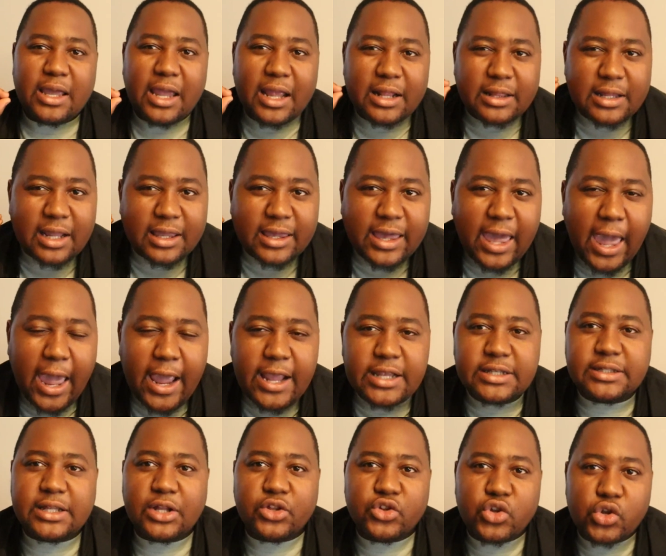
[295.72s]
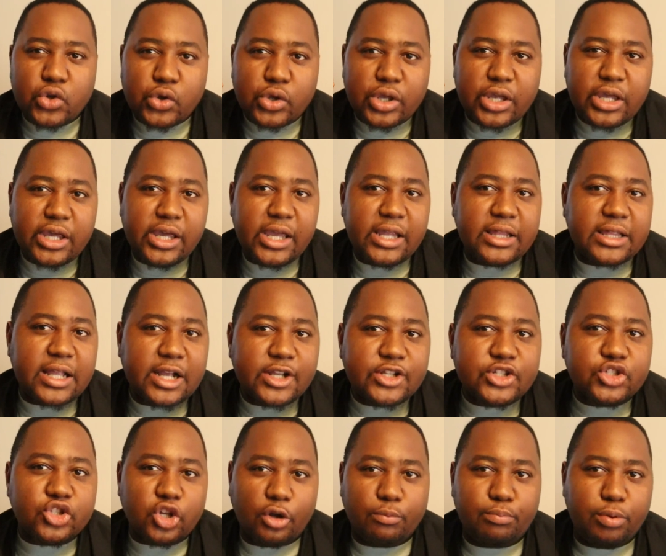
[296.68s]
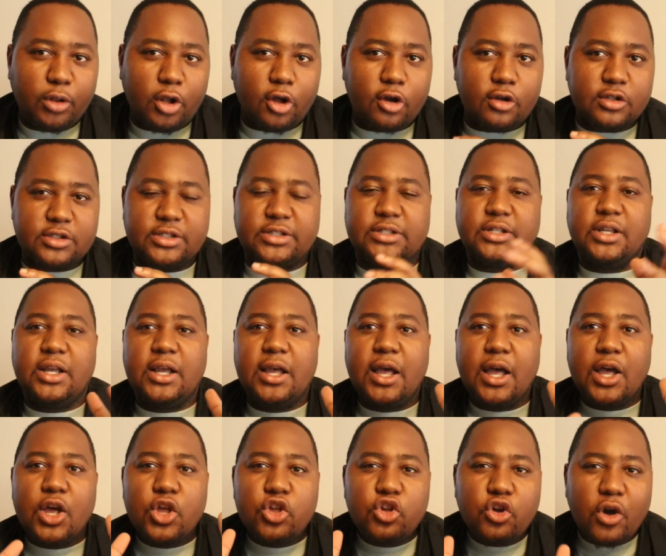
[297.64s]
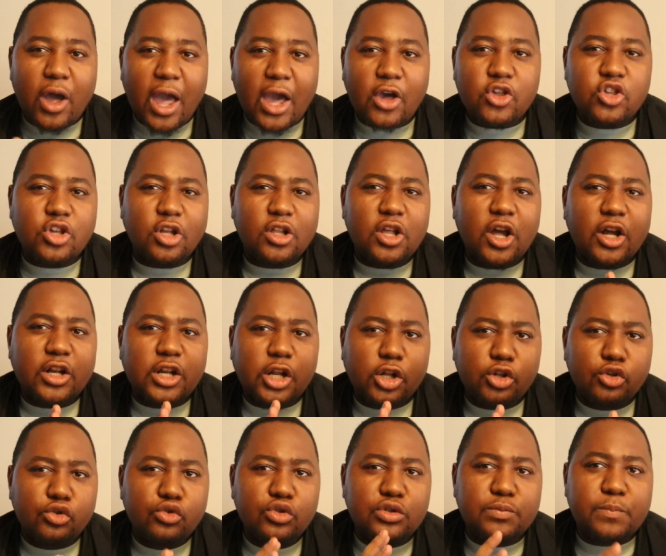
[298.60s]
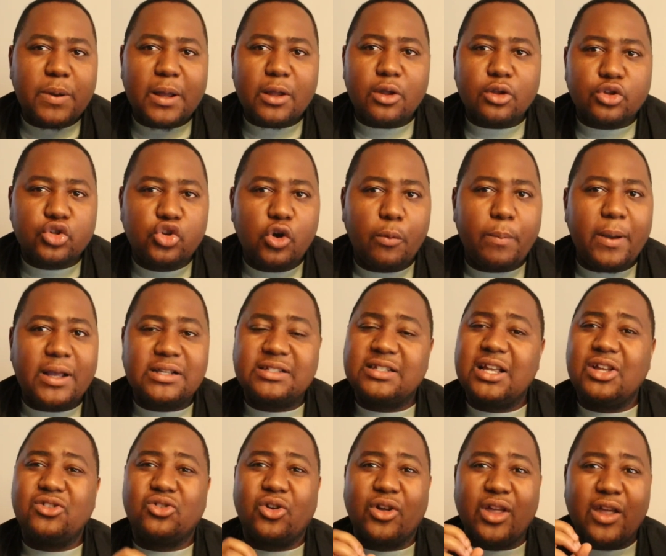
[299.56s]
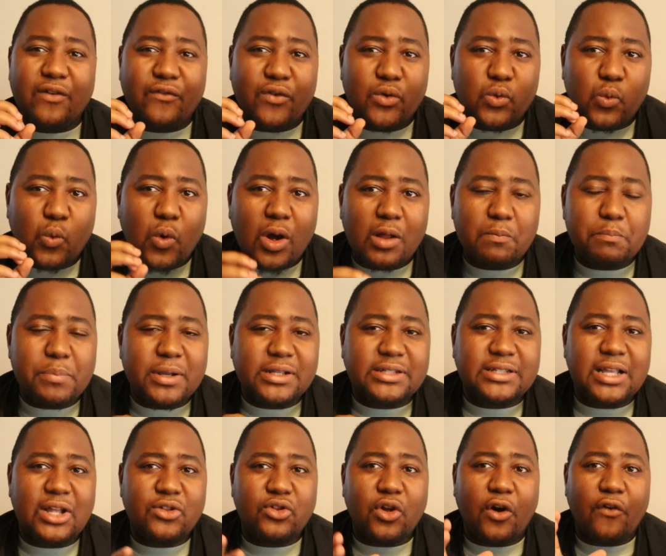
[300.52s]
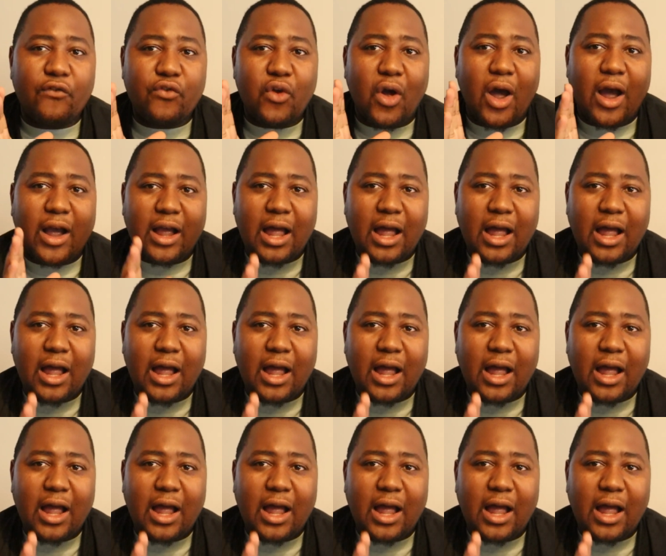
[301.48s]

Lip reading: in the case that you hit a stop loss, you're actually going to lose 2% or even 1% of your